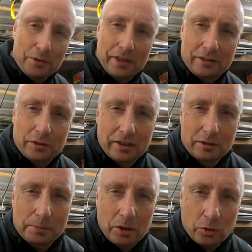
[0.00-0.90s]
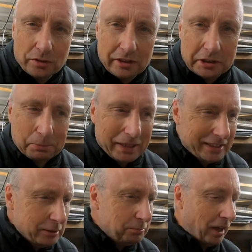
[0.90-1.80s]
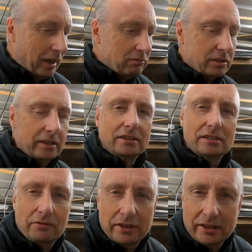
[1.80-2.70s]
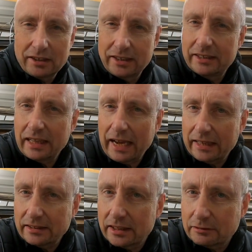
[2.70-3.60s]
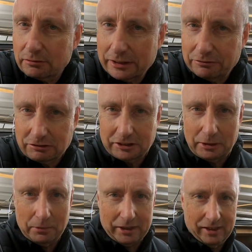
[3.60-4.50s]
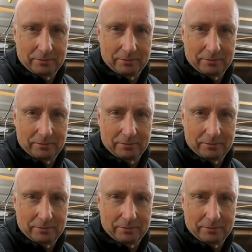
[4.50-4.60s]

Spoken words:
Well, that took a little bit longer than expected, but everything is lovely and clean and now ready for assembly.